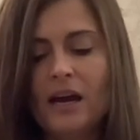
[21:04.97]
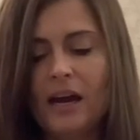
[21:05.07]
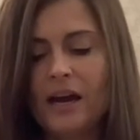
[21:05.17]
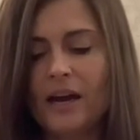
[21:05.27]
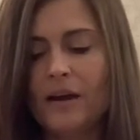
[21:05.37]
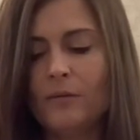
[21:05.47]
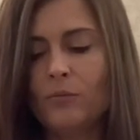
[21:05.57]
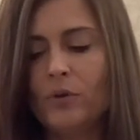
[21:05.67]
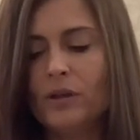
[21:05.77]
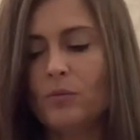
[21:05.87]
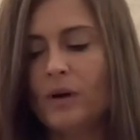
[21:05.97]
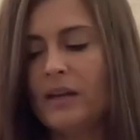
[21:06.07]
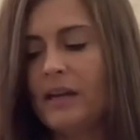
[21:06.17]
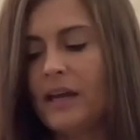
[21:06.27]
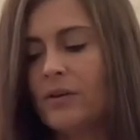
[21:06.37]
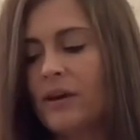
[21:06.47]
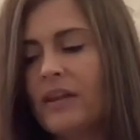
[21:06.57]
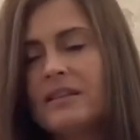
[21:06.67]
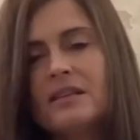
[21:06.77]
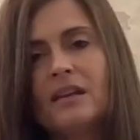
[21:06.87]
with one another, and
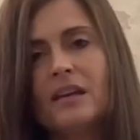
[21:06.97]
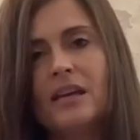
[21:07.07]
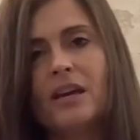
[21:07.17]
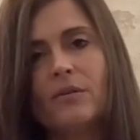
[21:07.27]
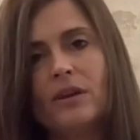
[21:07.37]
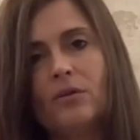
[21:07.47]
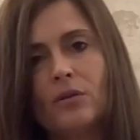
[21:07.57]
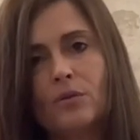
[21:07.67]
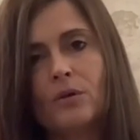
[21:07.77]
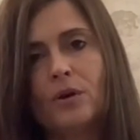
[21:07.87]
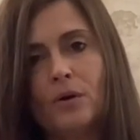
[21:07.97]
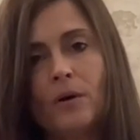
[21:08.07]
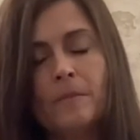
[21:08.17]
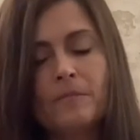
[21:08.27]
that's going to carry you through.